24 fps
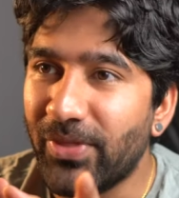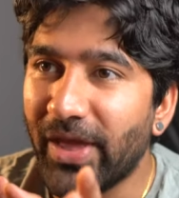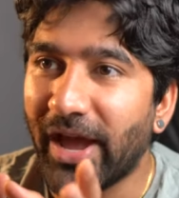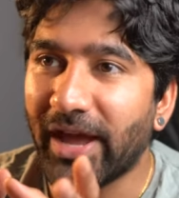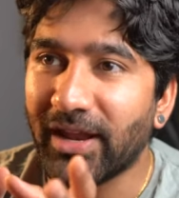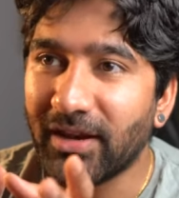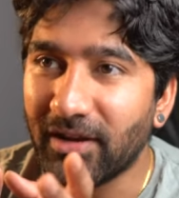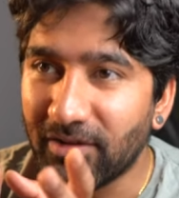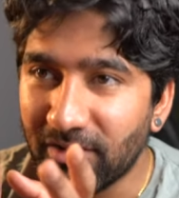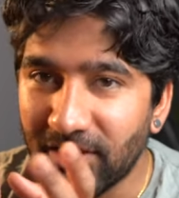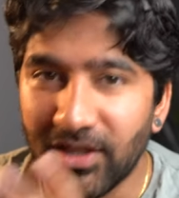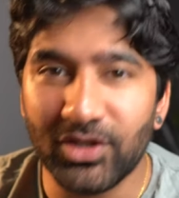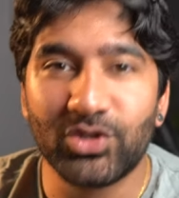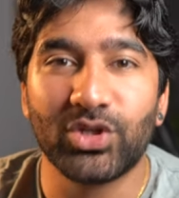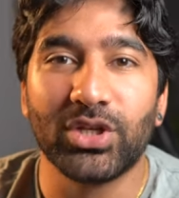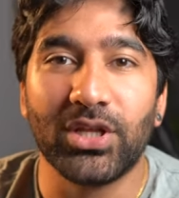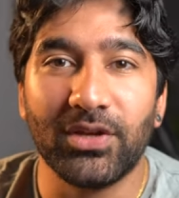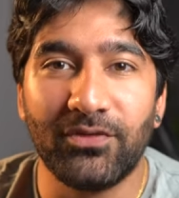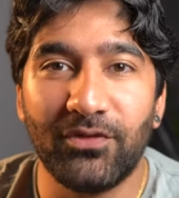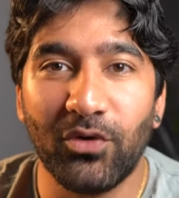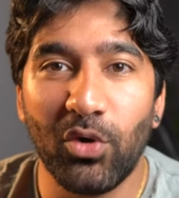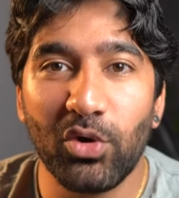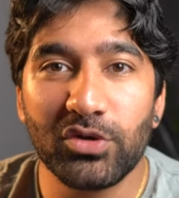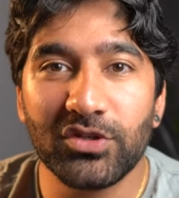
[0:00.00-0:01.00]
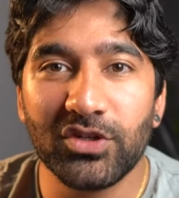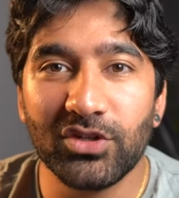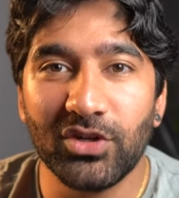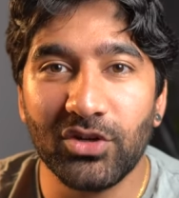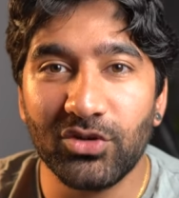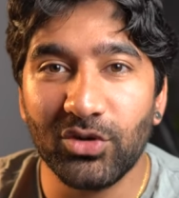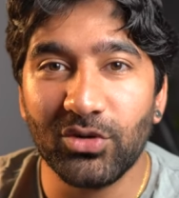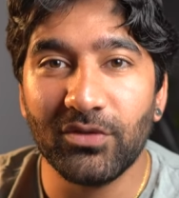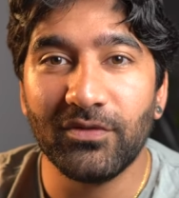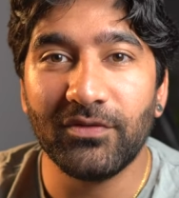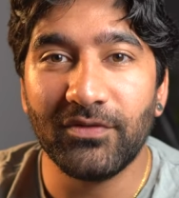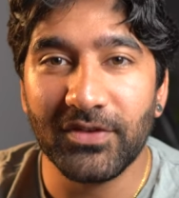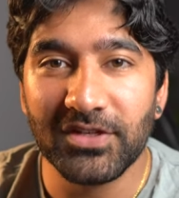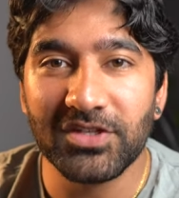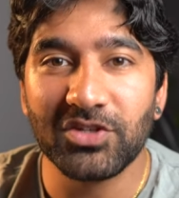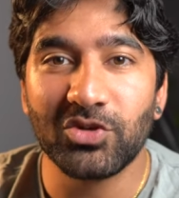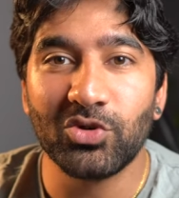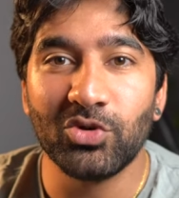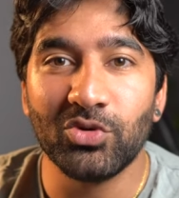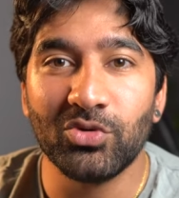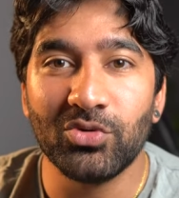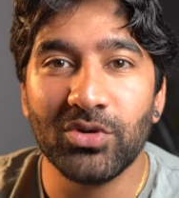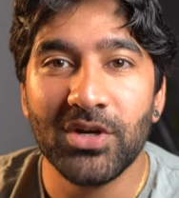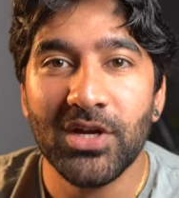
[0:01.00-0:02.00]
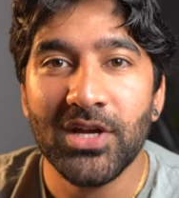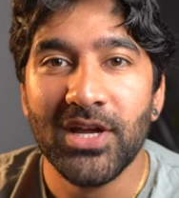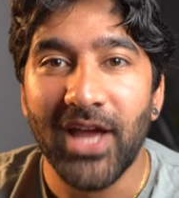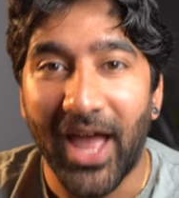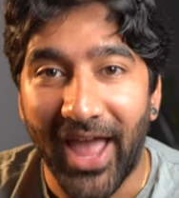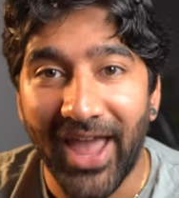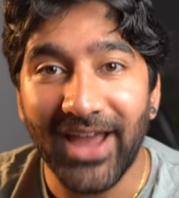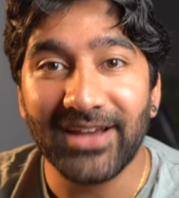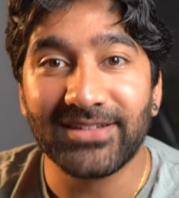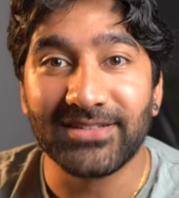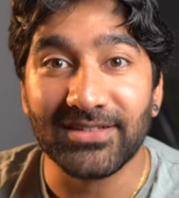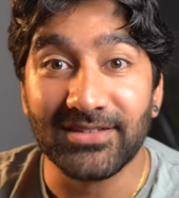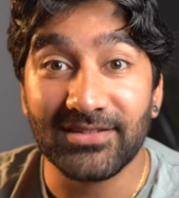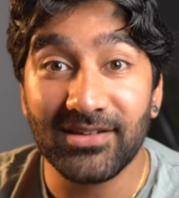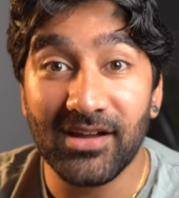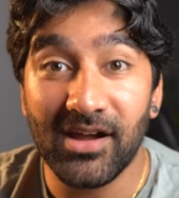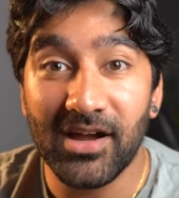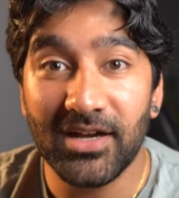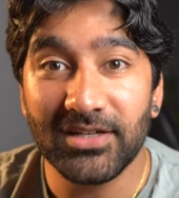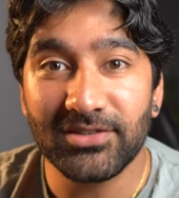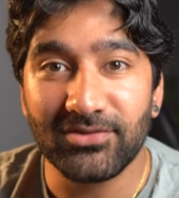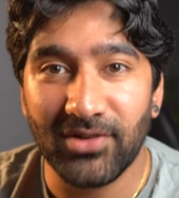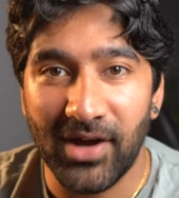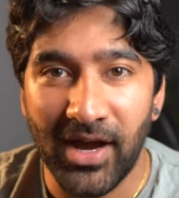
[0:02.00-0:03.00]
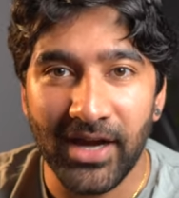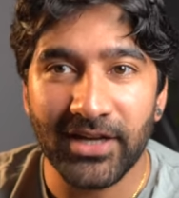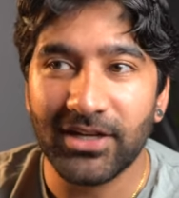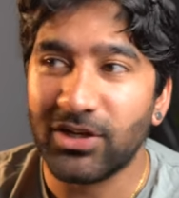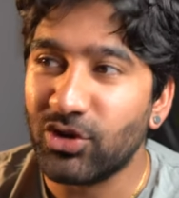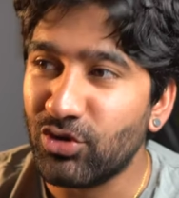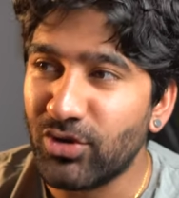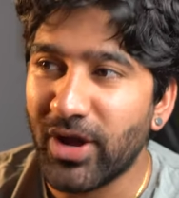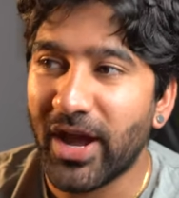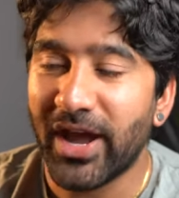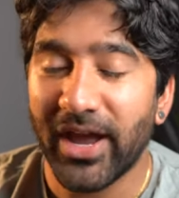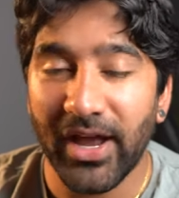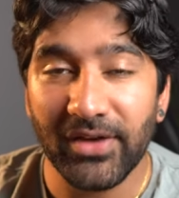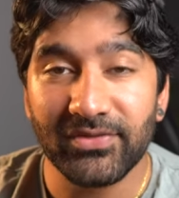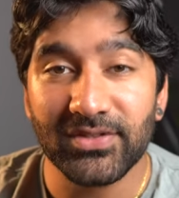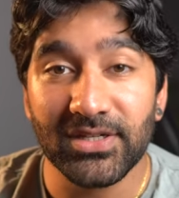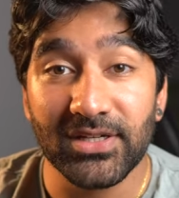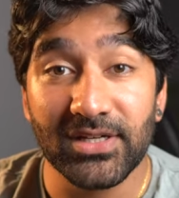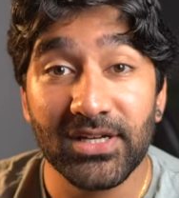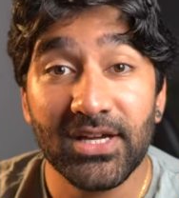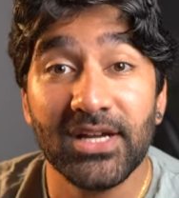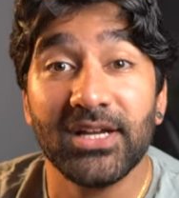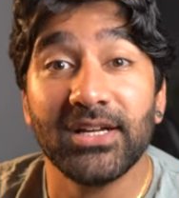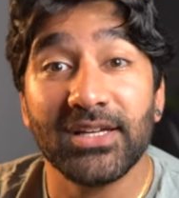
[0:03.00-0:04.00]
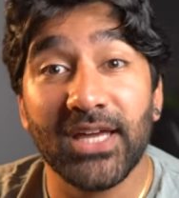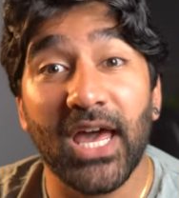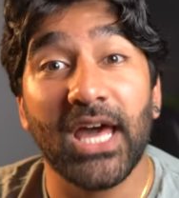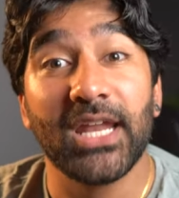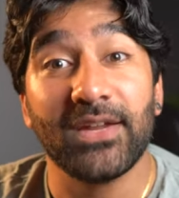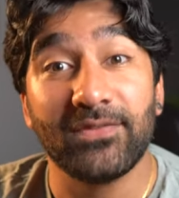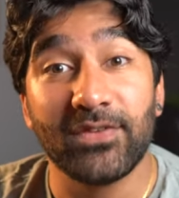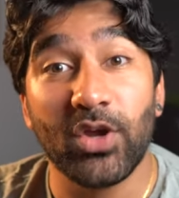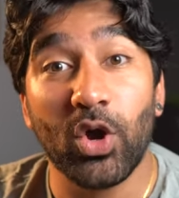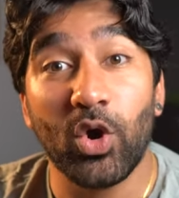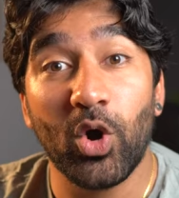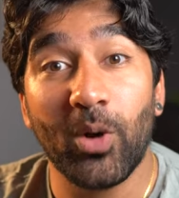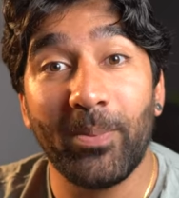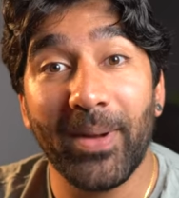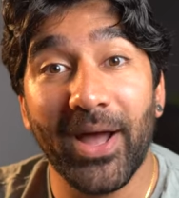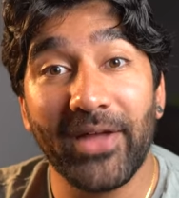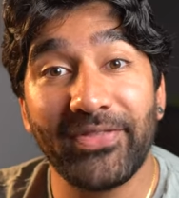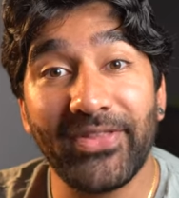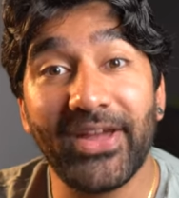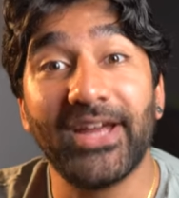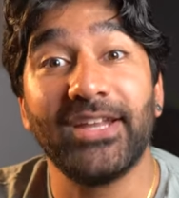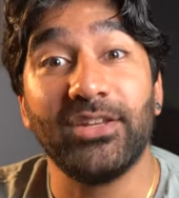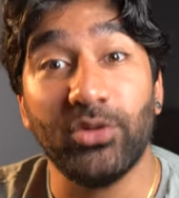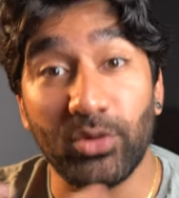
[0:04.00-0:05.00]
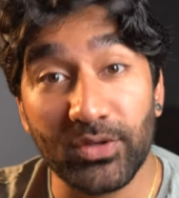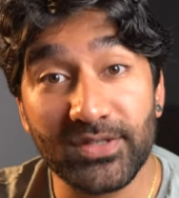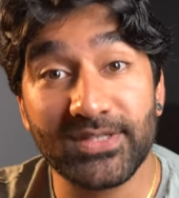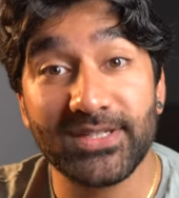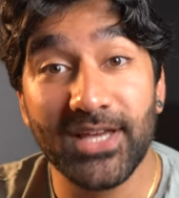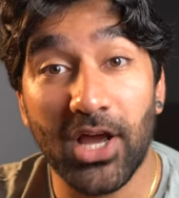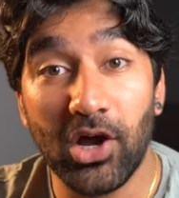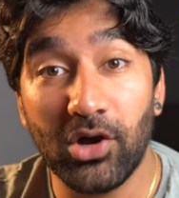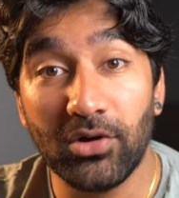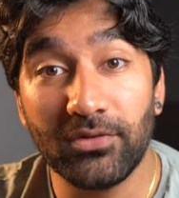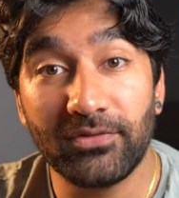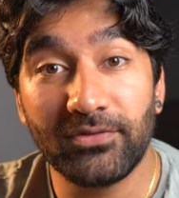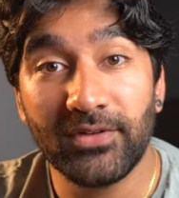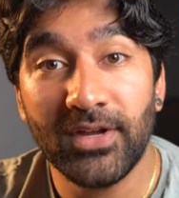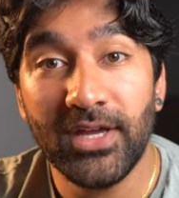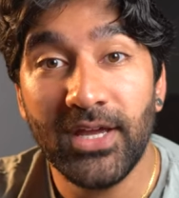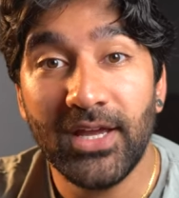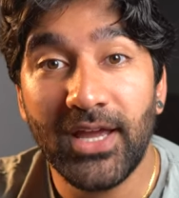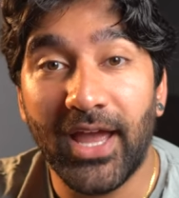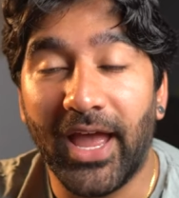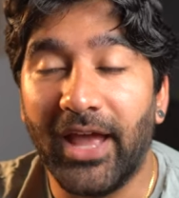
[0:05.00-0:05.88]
that literally force you to do physical exercise, right? You now have to kind of go about that yourself.